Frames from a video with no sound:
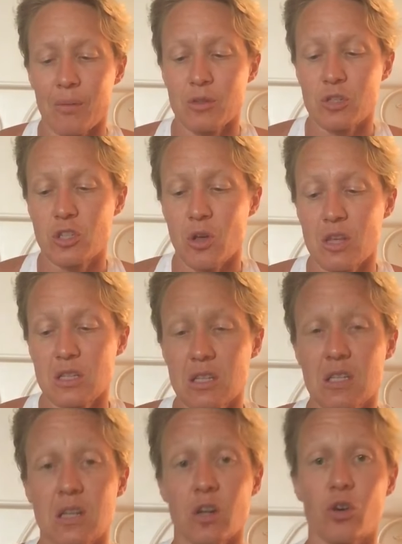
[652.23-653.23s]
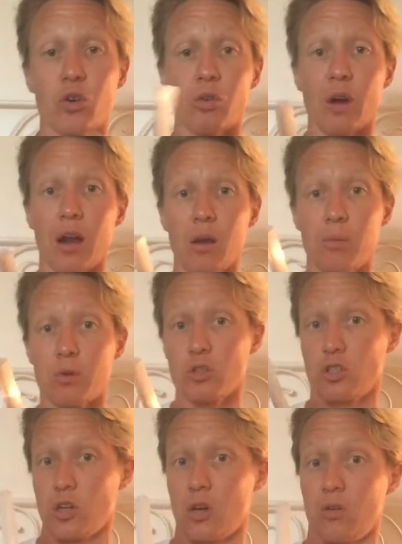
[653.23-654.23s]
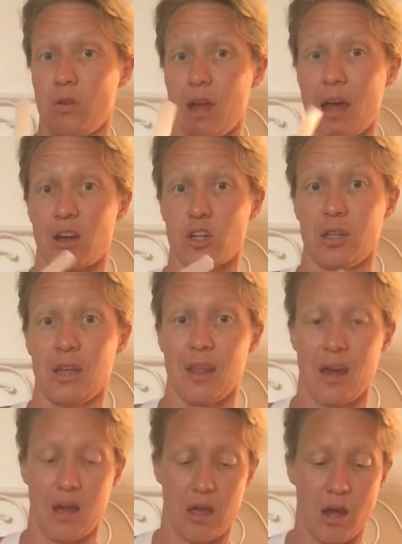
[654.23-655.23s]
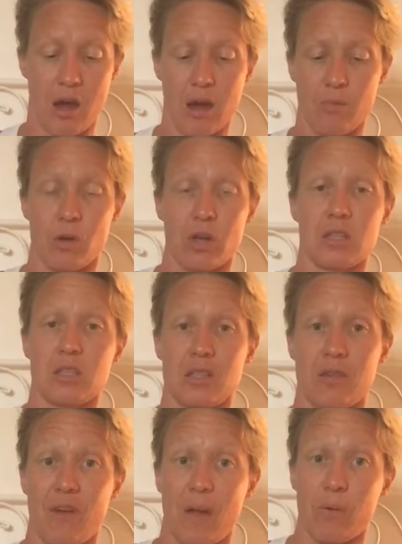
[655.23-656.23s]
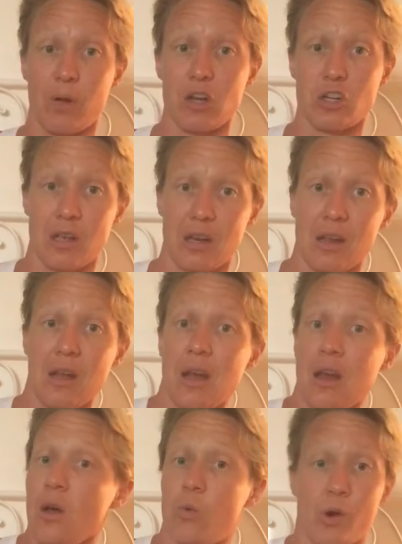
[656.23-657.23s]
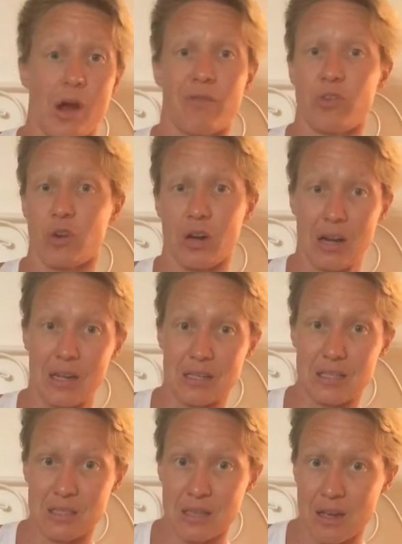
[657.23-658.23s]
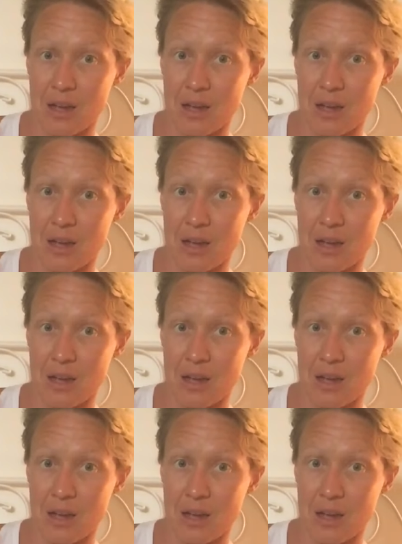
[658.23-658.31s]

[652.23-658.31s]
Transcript: So this is an incredible stone, actually, that raises the vibration wherever it is.